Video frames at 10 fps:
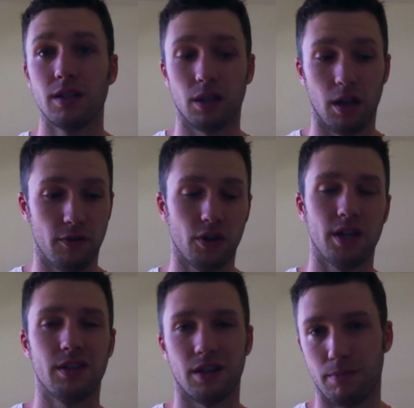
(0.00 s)

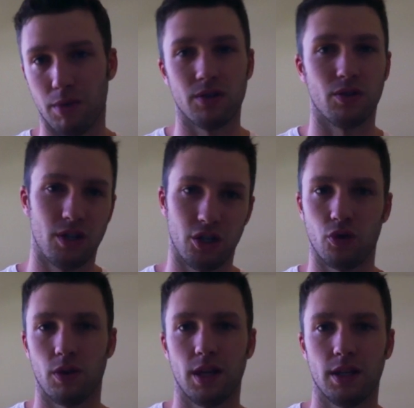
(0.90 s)
delivery to muscle
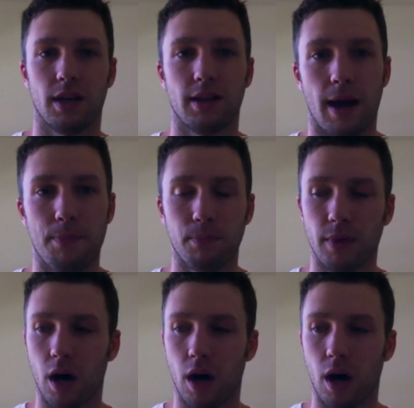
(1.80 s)
tissue and things like that.